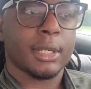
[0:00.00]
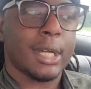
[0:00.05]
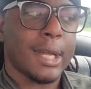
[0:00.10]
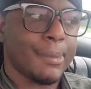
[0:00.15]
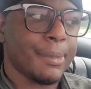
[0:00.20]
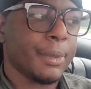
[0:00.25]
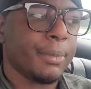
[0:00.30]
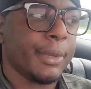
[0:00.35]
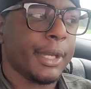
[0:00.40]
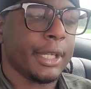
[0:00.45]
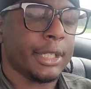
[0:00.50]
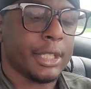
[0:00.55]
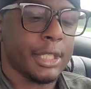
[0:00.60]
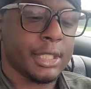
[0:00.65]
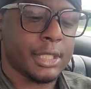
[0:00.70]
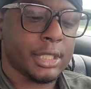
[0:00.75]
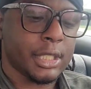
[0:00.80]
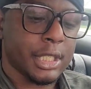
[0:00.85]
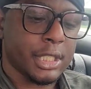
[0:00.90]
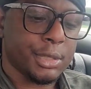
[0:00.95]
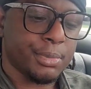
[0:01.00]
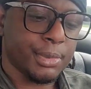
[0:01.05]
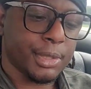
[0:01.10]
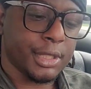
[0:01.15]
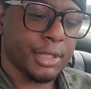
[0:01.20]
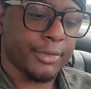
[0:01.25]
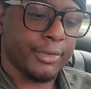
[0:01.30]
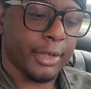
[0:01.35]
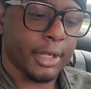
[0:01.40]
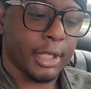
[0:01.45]
Let me make this
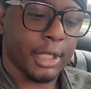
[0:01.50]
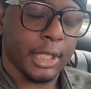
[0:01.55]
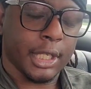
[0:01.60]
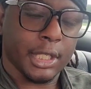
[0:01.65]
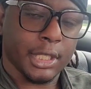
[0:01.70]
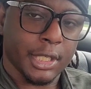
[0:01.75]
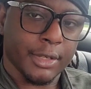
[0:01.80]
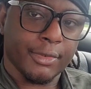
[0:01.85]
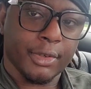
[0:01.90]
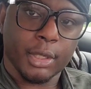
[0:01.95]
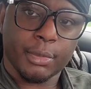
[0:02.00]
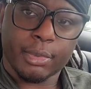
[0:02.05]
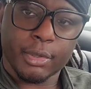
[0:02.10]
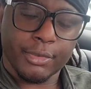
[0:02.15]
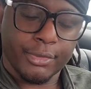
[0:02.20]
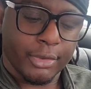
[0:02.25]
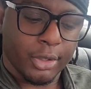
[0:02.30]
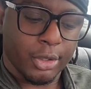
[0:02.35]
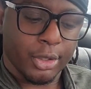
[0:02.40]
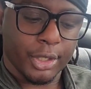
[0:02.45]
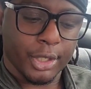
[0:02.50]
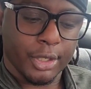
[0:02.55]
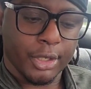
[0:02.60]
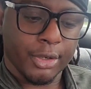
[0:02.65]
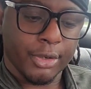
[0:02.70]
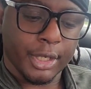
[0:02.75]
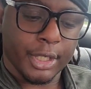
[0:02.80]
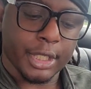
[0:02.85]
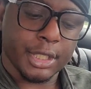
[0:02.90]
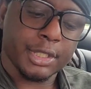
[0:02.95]
specifically a dividend
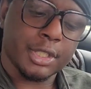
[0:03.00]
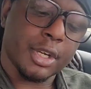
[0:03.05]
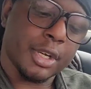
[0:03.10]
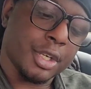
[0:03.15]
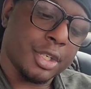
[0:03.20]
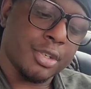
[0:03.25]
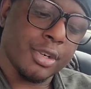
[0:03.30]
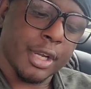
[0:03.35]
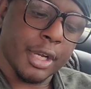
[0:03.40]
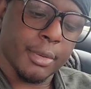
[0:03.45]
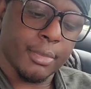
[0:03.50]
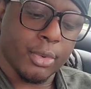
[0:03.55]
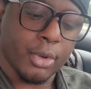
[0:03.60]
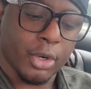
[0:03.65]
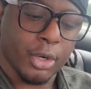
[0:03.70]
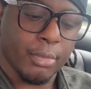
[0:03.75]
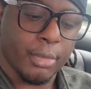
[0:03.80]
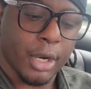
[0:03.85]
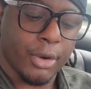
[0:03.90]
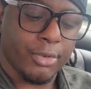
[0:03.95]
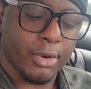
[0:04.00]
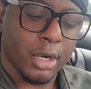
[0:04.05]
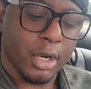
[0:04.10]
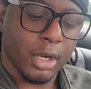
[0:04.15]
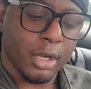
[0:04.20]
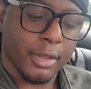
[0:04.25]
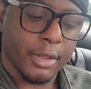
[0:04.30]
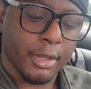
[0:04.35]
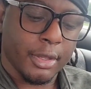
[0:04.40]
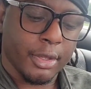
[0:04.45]
portfolio, and then started trading more in my
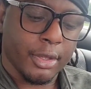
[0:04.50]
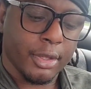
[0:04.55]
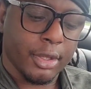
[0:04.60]
Roth.